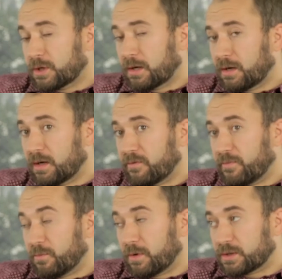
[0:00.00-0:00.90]
China and I
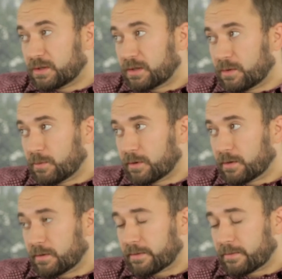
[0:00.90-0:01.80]
have been watching Gilmore
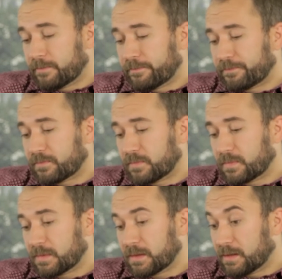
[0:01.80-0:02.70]
Girls.
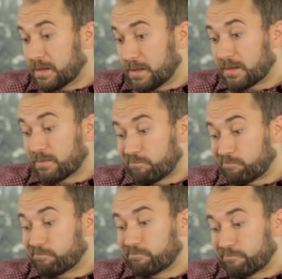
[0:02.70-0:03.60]
It's,
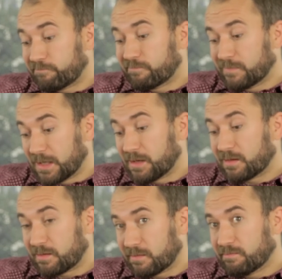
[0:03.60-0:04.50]
it
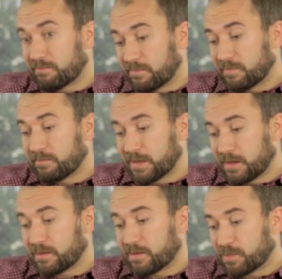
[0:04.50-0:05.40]
is, it
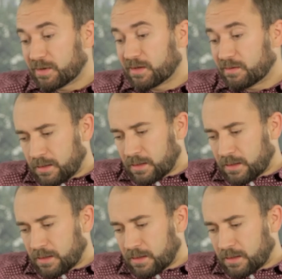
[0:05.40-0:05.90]
is super good.